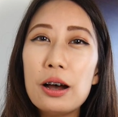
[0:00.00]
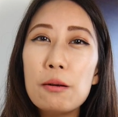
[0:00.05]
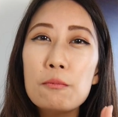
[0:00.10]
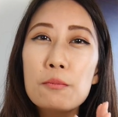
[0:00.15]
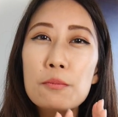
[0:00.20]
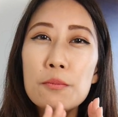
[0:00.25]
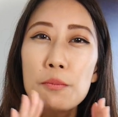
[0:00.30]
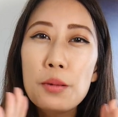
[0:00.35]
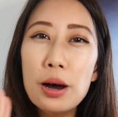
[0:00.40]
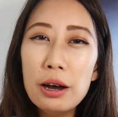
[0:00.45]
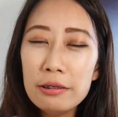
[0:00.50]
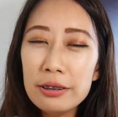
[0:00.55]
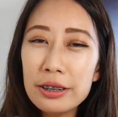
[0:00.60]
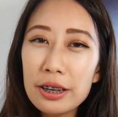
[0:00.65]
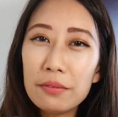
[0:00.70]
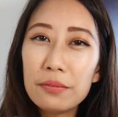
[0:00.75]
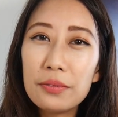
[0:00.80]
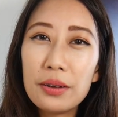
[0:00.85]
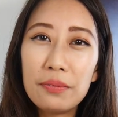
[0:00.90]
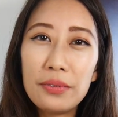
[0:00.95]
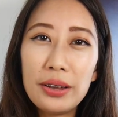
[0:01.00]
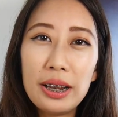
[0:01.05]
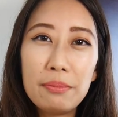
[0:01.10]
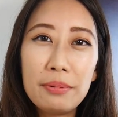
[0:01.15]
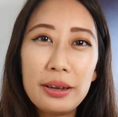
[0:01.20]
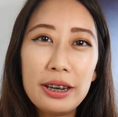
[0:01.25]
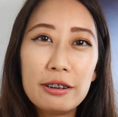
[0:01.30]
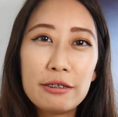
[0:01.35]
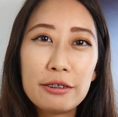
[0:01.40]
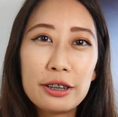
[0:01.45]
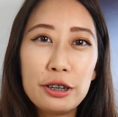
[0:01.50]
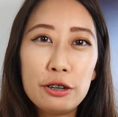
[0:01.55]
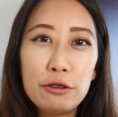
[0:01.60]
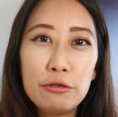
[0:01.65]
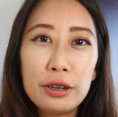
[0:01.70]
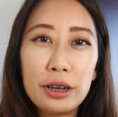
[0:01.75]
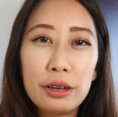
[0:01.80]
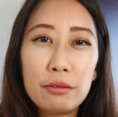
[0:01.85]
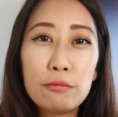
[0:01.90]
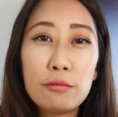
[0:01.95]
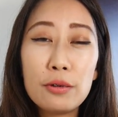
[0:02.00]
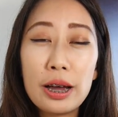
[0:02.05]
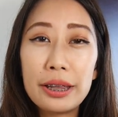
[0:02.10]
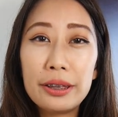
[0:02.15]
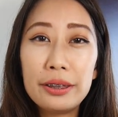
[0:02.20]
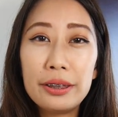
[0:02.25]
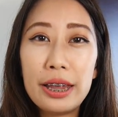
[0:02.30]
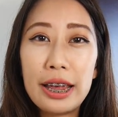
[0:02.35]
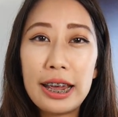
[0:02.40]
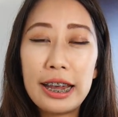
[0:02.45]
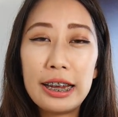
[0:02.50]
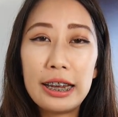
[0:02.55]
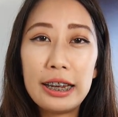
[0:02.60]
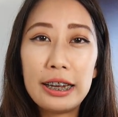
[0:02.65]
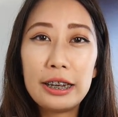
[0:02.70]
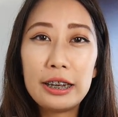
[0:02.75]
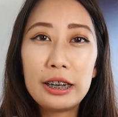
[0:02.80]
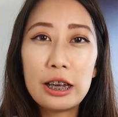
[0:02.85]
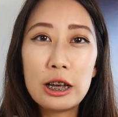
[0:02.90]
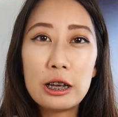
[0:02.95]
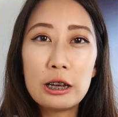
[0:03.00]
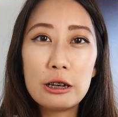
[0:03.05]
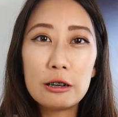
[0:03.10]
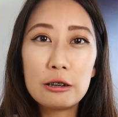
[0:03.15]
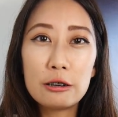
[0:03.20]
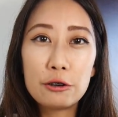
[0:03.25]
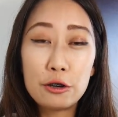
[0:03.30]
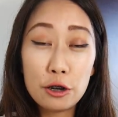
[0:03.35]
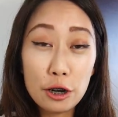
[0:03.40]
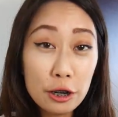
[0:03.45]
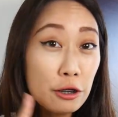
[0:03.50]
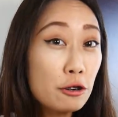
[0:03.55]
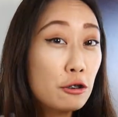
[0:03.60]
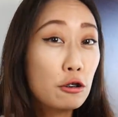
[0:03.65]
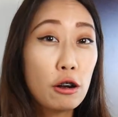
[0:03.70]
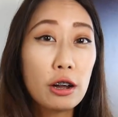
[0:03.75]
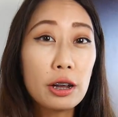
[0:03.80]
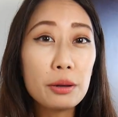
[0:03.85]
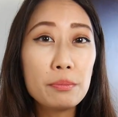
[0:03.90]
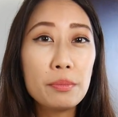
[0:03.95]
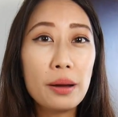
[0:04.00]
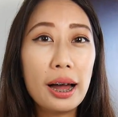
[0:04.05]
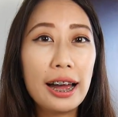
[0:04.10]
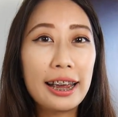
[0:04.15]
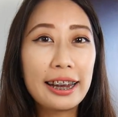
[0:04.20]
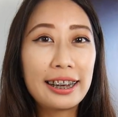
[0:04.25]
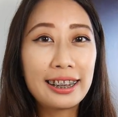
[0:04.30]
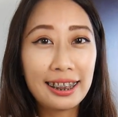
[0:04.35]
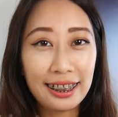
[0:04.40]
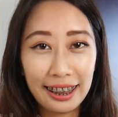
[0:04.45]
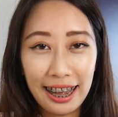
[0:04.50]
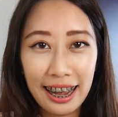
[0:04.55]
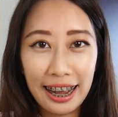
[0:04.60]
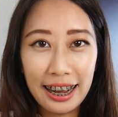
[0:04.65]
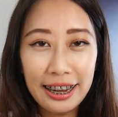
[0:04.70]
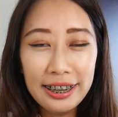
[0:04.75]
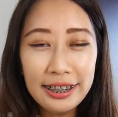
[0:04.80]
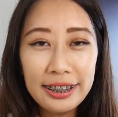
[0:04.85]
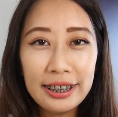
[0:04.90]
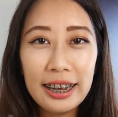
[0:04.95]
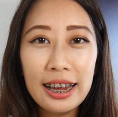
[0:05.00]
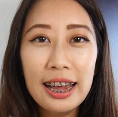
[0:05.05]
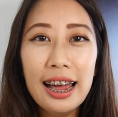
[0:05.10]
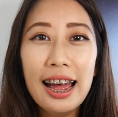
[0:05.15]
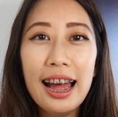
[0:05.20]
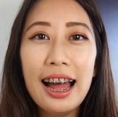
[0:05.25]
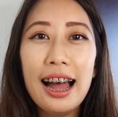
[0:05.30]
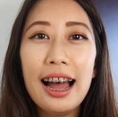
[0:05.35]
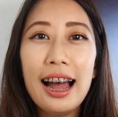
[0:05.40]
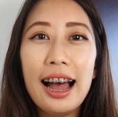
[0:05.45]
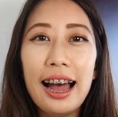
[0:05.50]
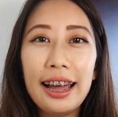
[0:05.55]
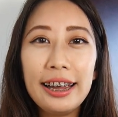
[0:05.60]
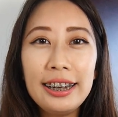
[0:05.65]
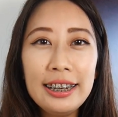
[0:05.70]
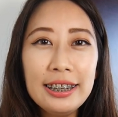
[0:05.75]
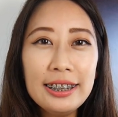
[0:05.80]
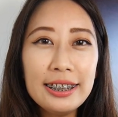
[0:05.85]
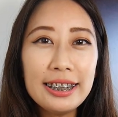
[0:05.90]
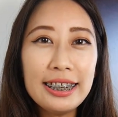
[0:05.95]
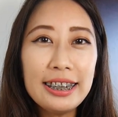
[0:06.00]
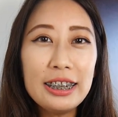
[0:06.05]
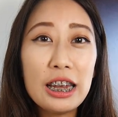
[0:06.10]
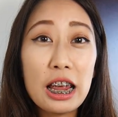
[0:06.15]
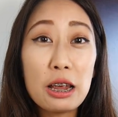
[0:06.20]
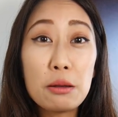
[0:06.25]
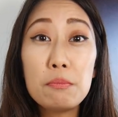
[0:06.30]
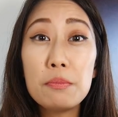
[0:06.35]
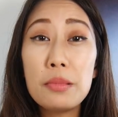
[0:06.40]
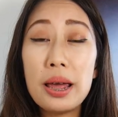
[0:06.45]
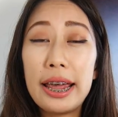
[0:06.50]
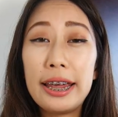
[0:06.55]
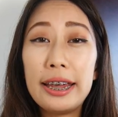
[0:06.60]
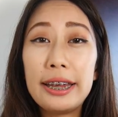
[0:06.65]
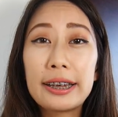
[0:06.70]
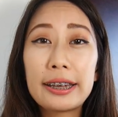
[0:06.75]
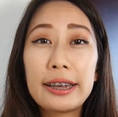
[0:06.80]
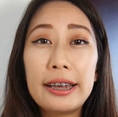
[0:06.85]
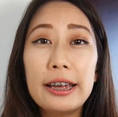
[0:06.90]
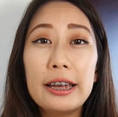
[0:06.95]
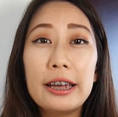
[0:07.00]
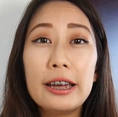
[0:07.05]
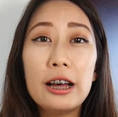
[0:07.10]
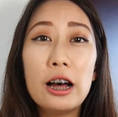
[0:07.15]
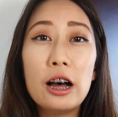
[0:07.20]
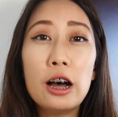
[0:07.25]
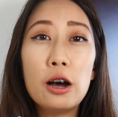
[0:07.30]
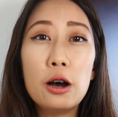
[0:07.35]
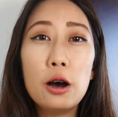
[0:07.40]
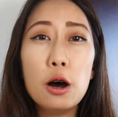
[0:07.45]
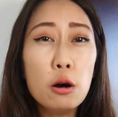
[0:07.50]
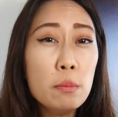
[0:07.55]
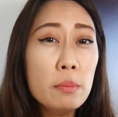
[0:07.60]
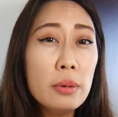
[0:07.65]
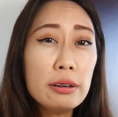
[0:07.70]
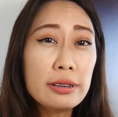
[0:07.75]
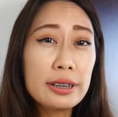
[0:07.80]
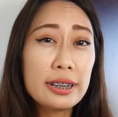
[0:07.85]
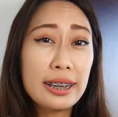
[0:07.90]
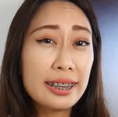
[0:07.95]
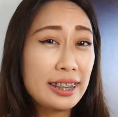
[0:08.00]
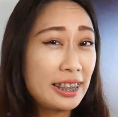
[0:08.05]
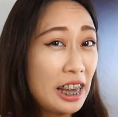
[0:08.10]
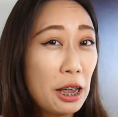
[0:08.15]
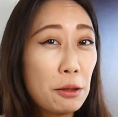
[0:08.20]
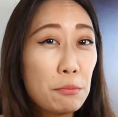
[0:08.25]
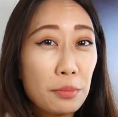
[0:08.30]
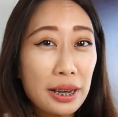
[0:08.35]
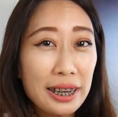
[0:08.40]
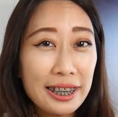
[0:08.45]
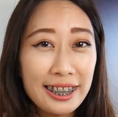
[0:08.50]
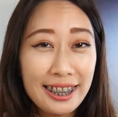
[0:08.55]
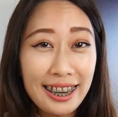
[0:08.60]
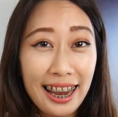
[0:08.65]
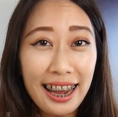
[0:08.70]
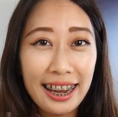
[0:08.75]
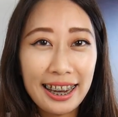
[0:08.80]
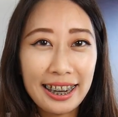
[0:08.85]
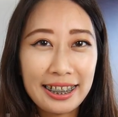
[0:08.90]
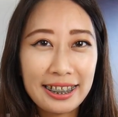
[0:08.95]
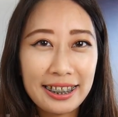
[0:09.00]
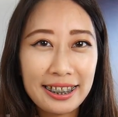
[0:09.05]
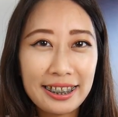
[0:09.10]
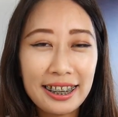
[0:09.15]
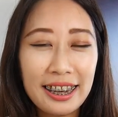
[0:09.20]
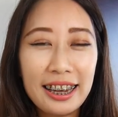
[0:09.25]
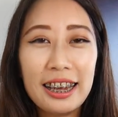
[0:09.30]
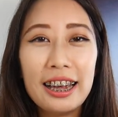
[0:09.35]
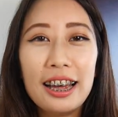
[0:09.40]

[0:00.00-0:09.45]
most of the Filipino student when they uh, just join my class, I can see they make uh, almost the same mistakes.